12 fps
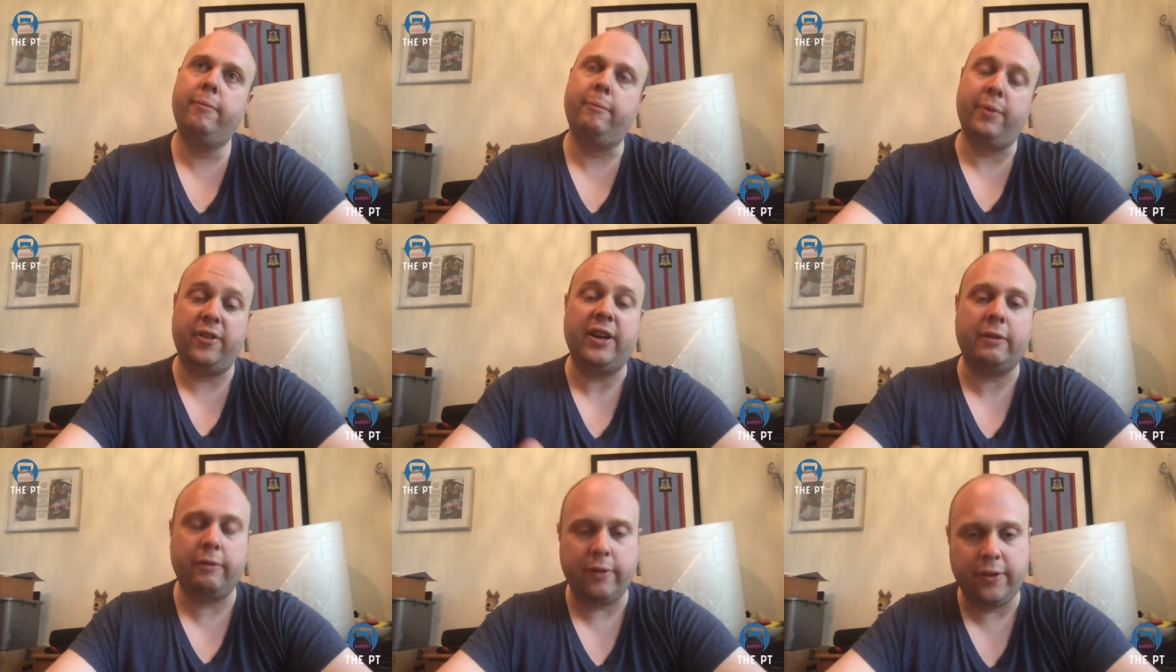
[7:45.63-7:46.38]
but
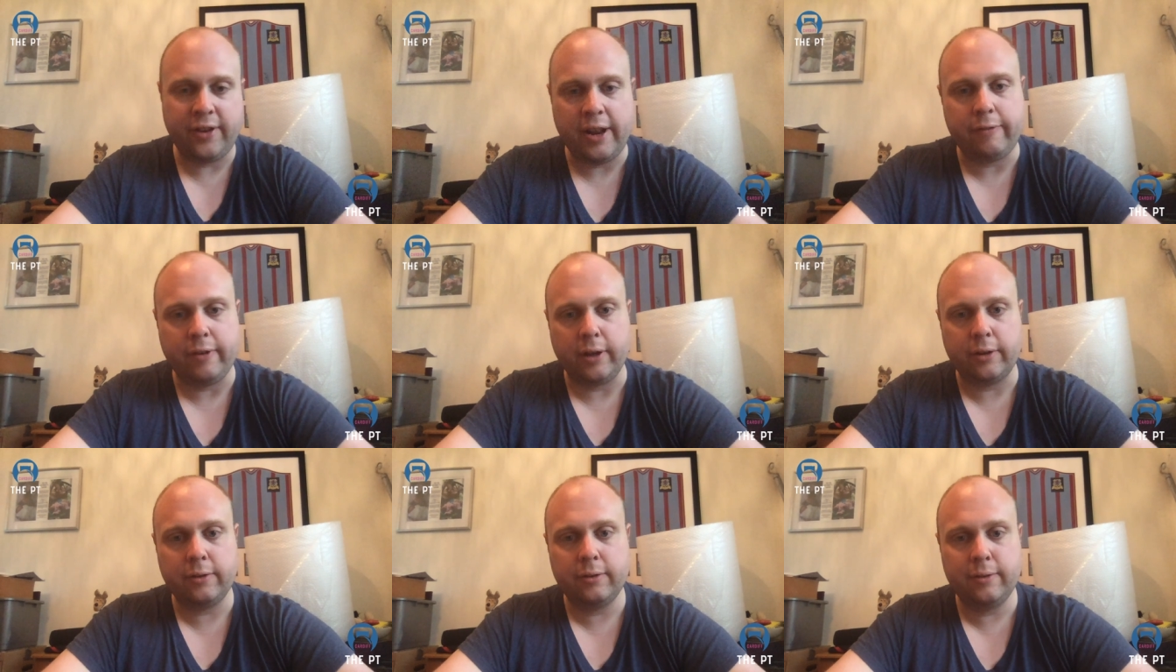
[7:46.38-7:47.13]
sacrifice
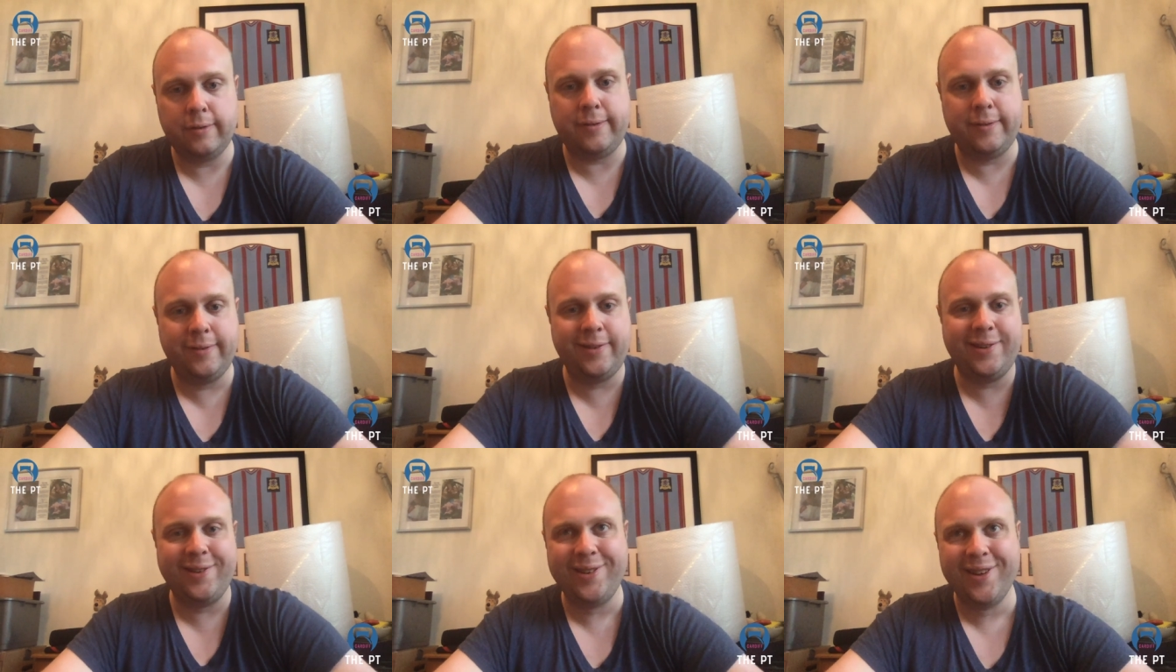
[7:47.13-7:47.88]
Netflix.
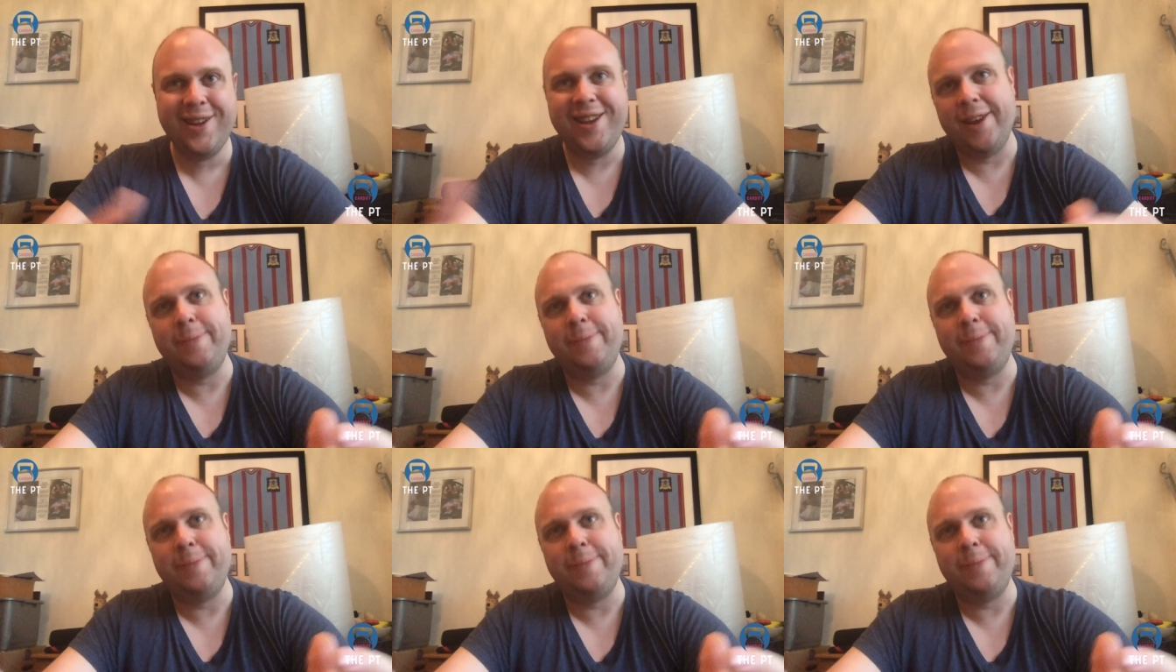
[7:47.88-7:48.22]
it's